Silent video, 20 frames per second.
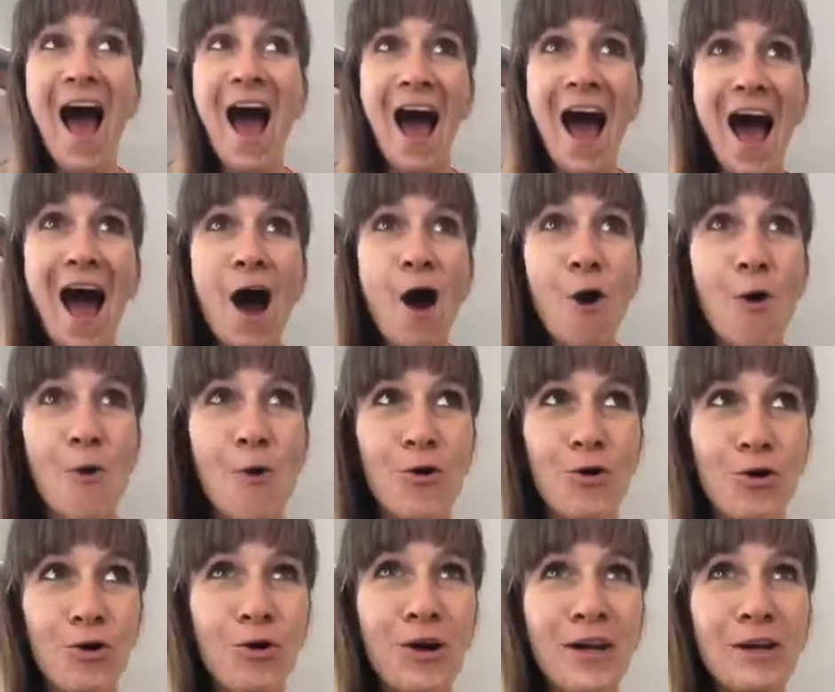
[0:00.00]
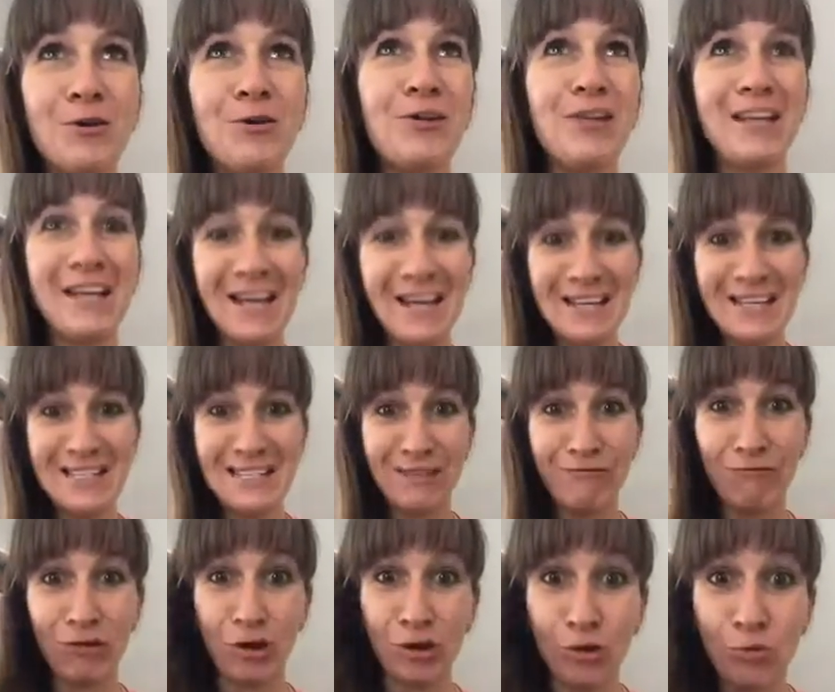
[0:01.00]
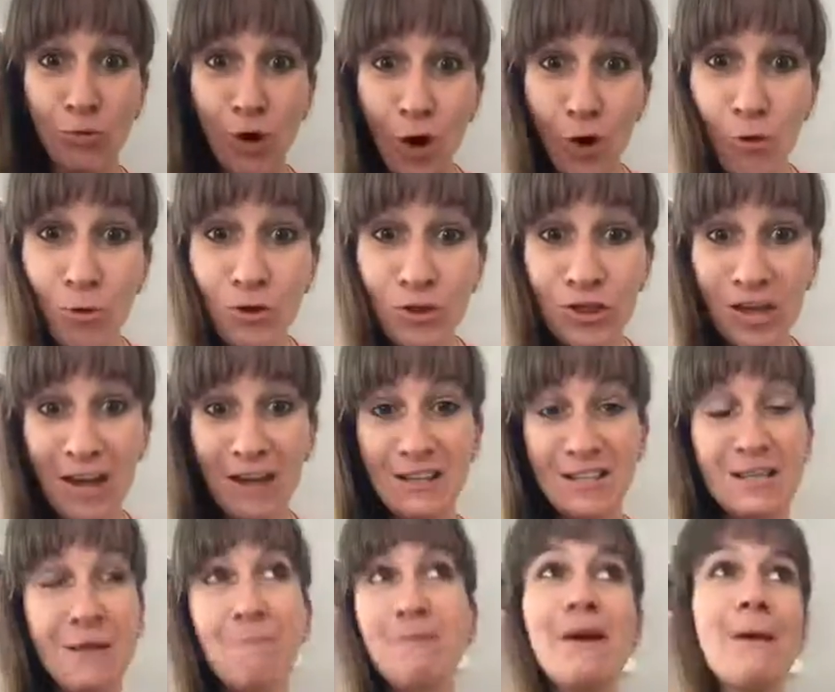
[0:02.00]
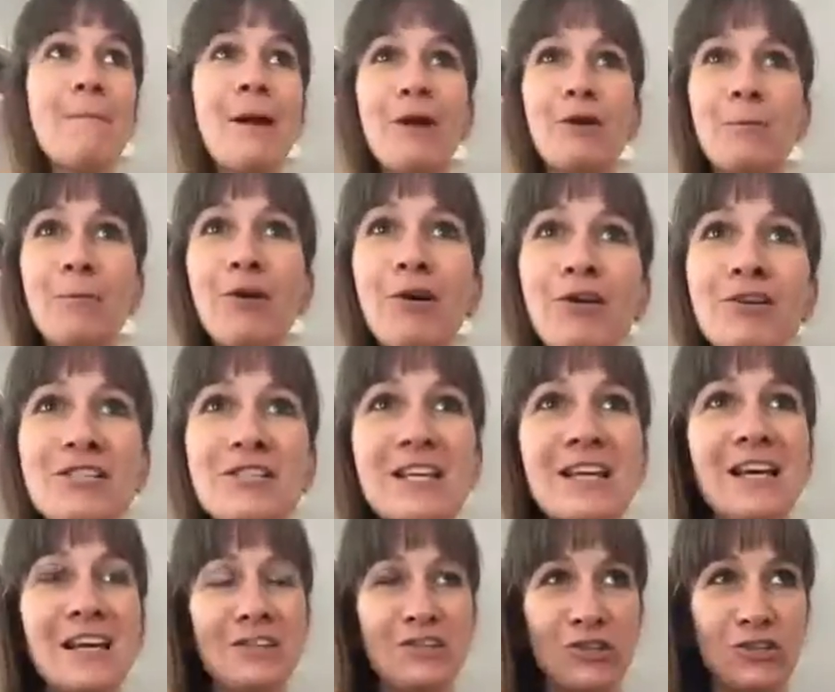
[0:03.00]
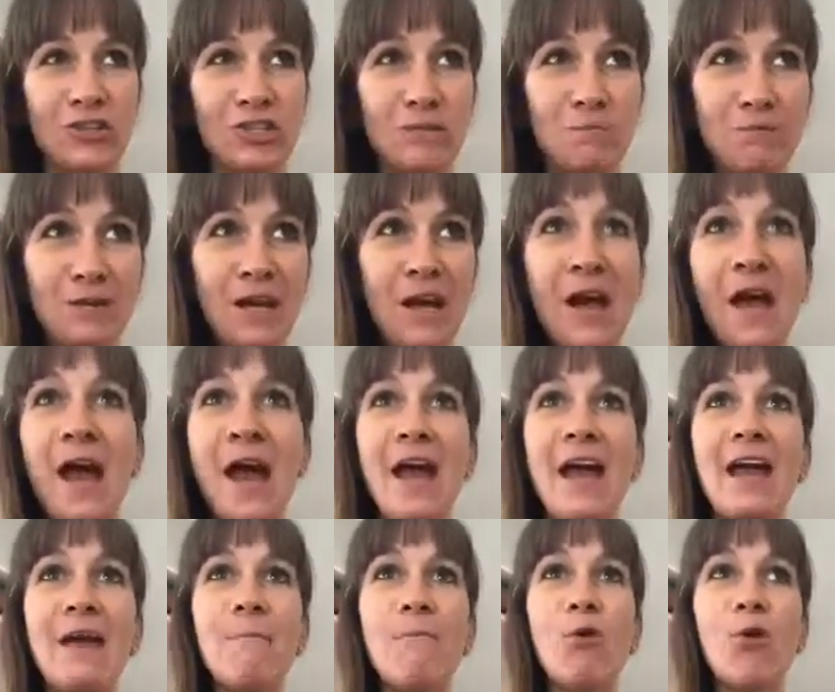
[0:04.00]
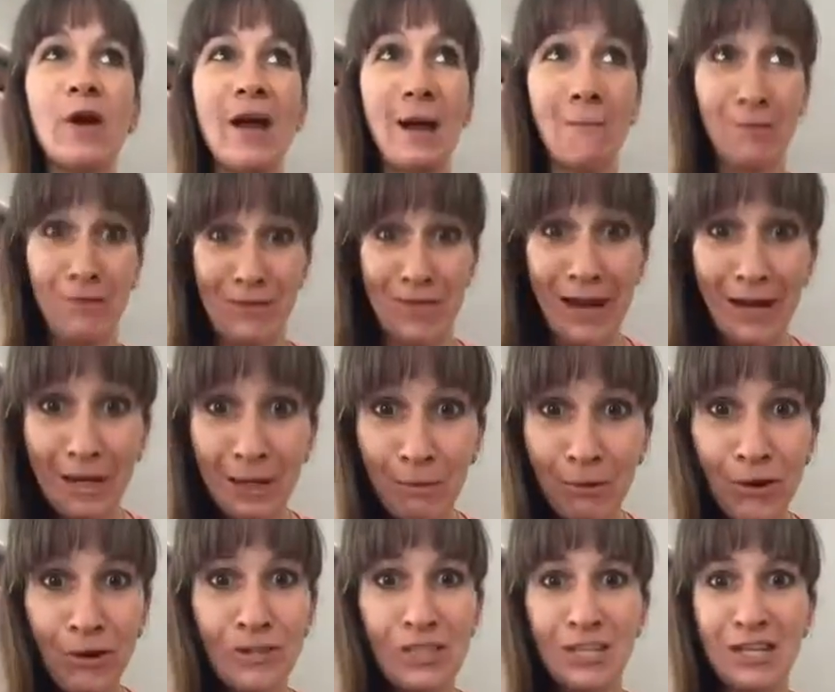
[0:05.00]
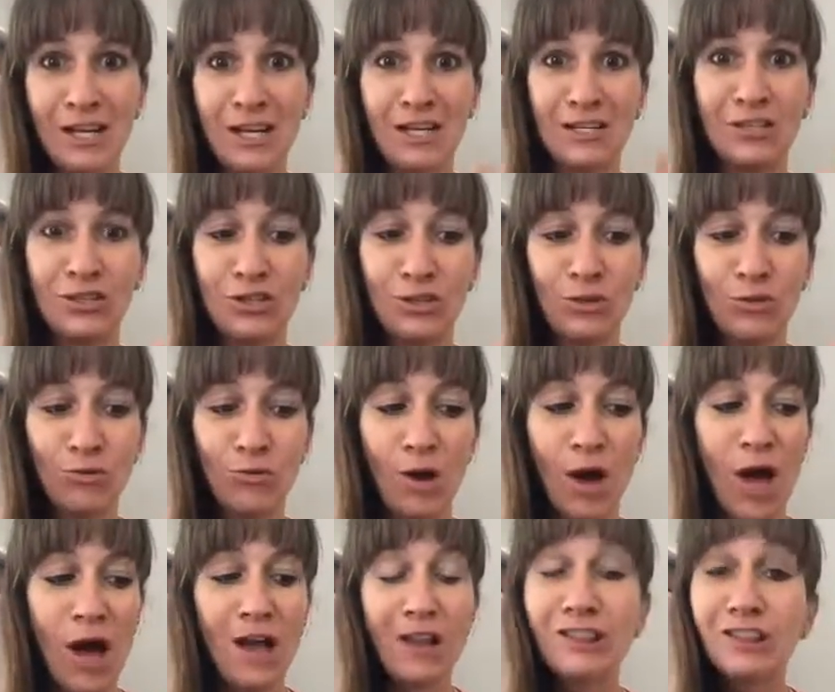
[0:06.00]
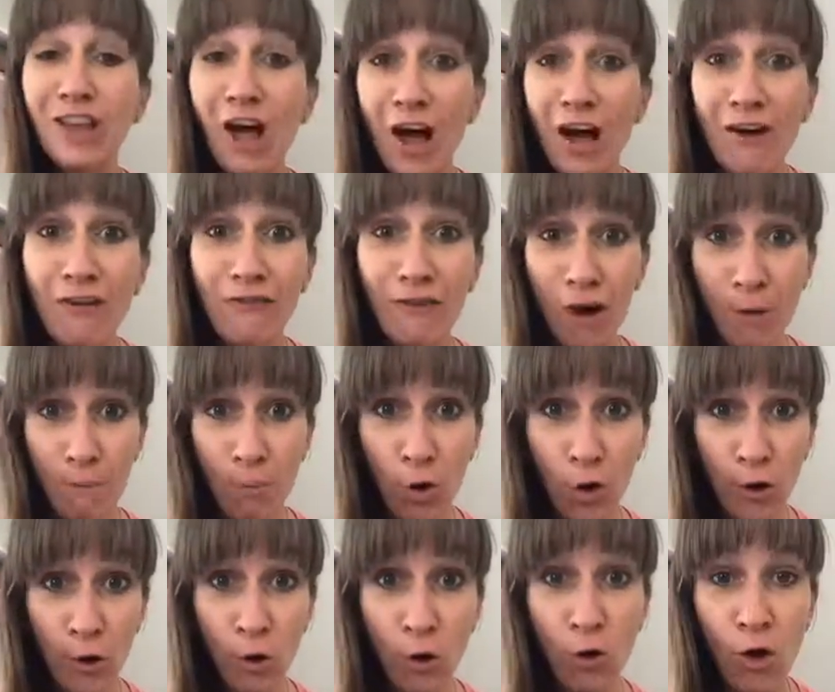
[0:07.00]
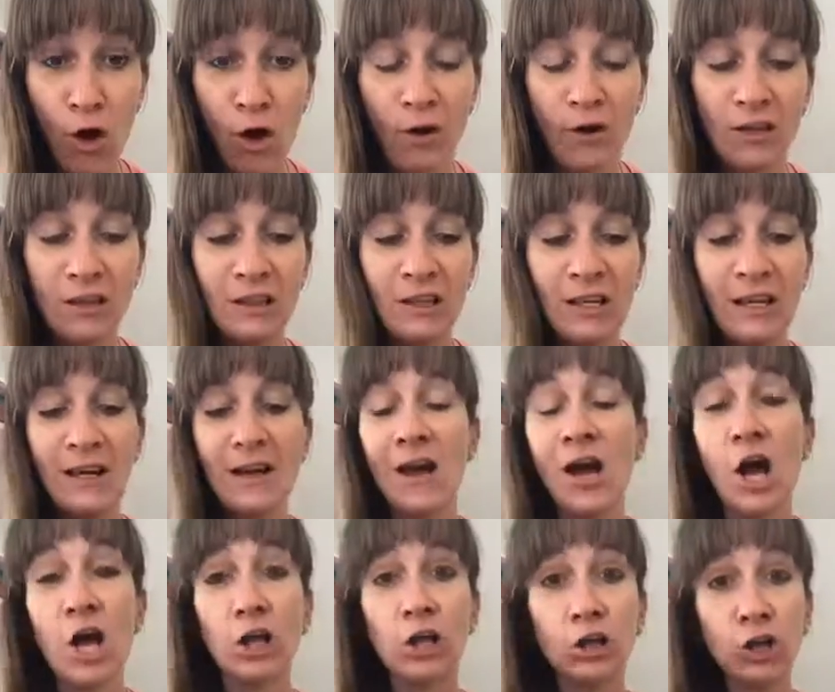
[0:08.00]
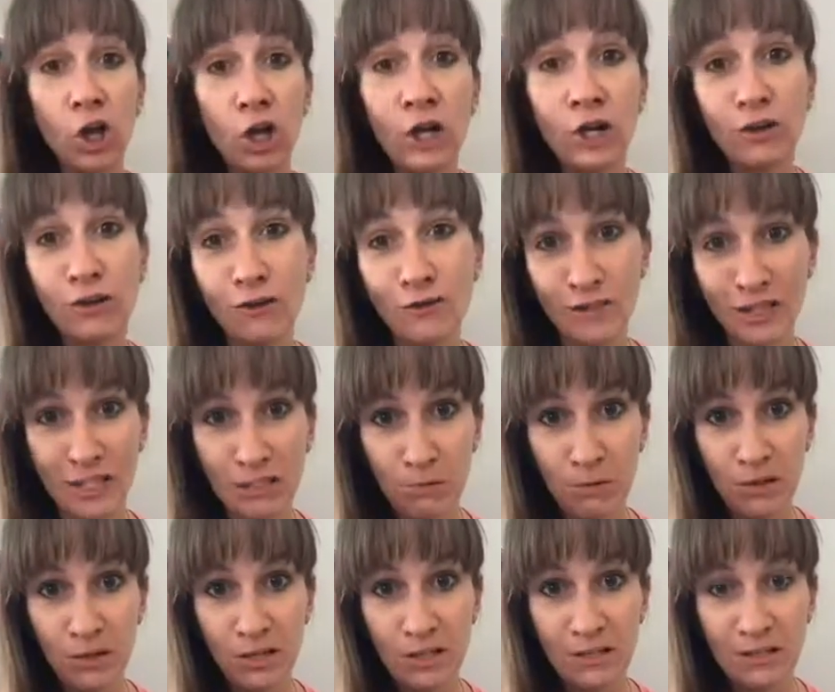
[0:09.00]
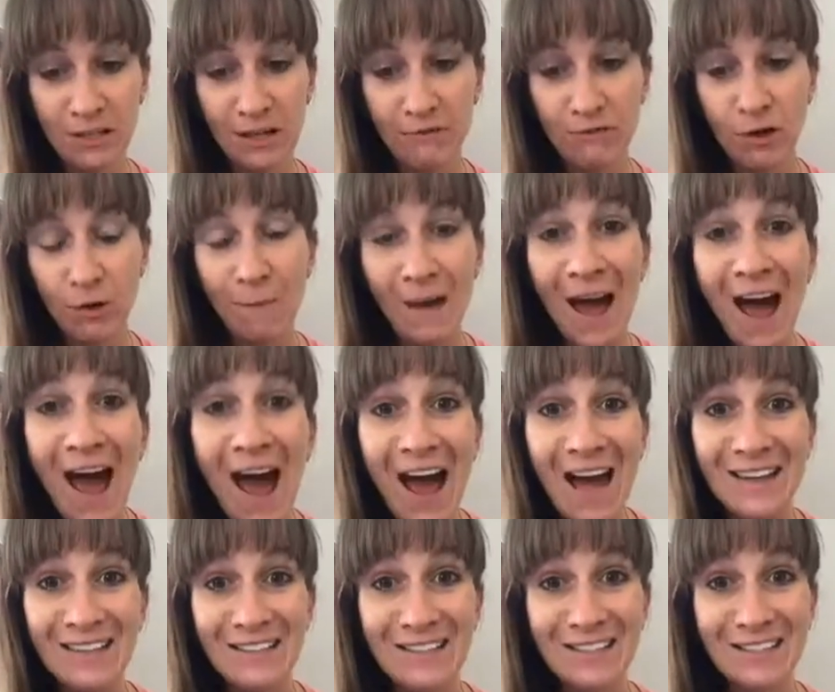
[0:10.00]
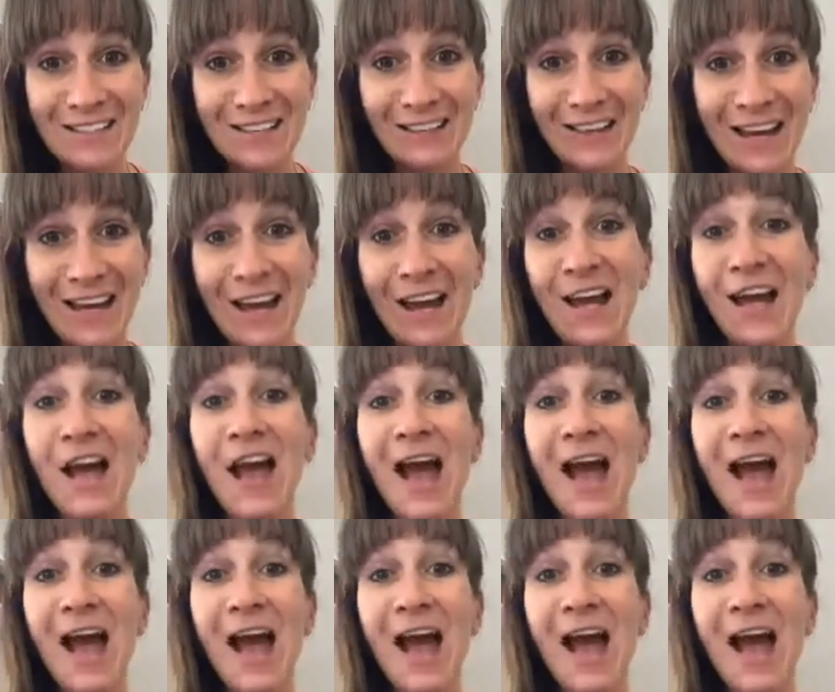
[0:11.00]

how critical it is for growth and to be a better person and to just be a more empathetic person and to love more wholeheartedly look at those experiences of your past like